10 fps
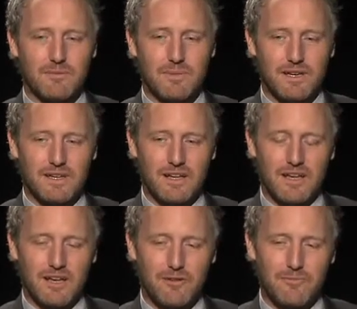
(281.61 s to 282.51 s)
But
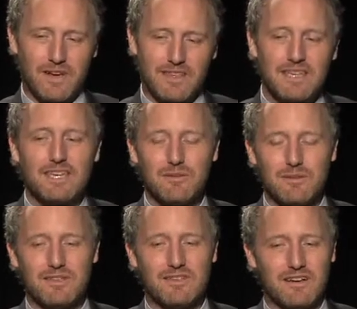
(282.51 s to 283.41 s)
I think he'd
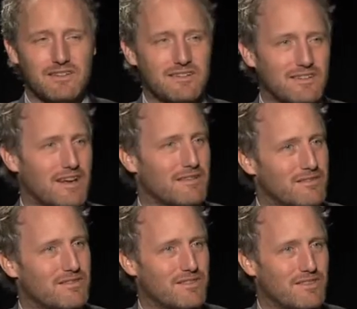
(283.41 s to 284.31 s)
be touched that I
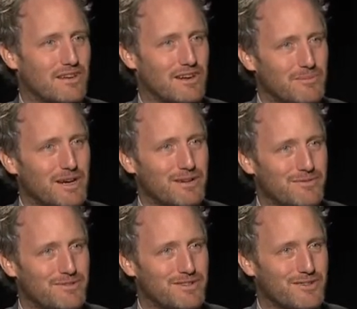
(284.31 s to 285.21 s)
thought about him
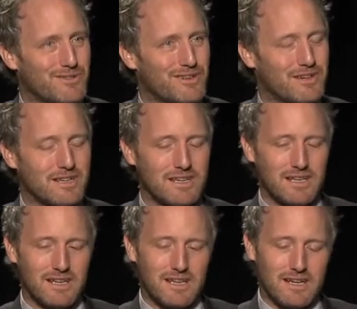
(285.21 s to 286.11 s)
for so long.
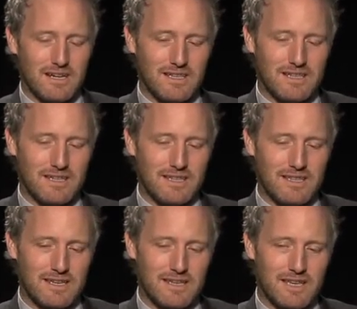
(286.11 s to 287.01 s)
I think
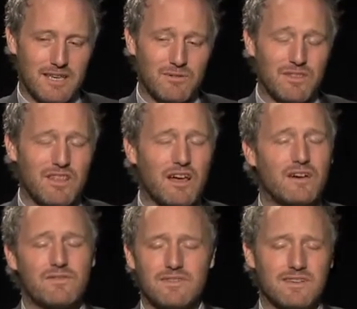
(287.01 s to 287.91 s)
that he would
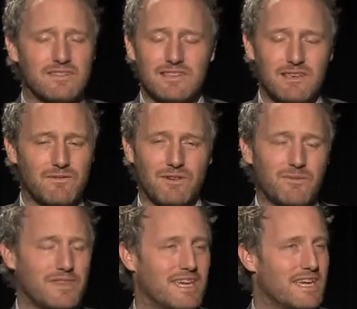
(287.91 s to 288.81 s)
love to see a film
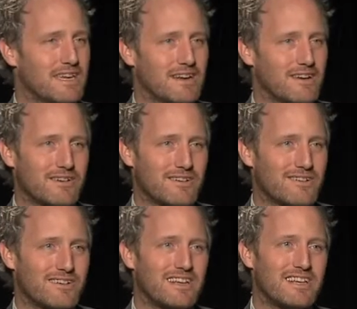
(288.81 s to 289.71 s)
with a gay
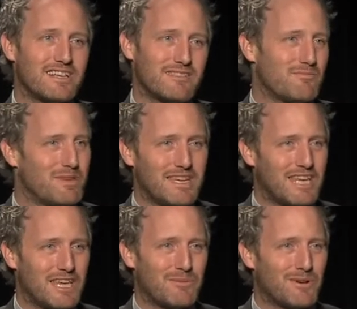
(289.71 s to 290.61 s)
character, be it
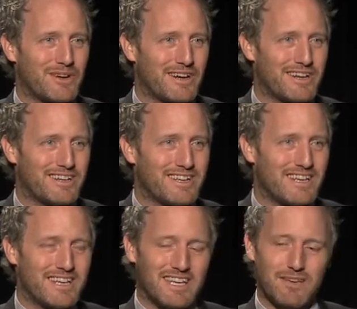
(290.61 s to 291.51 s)
him or not.
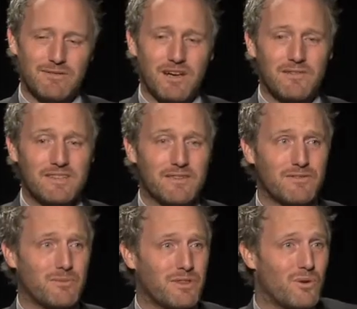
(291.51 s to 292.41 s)
He would love to see a
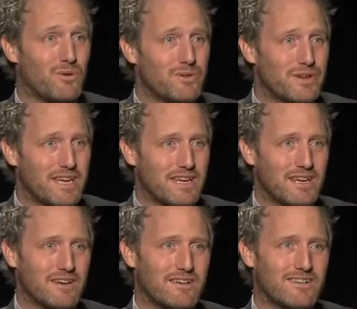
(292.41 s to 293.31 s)
film with an older gay
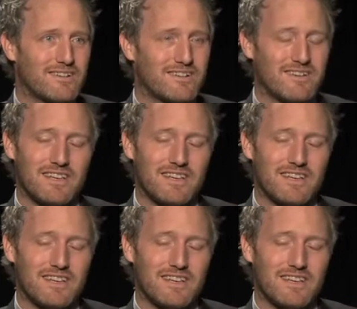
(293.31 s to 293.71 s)
character.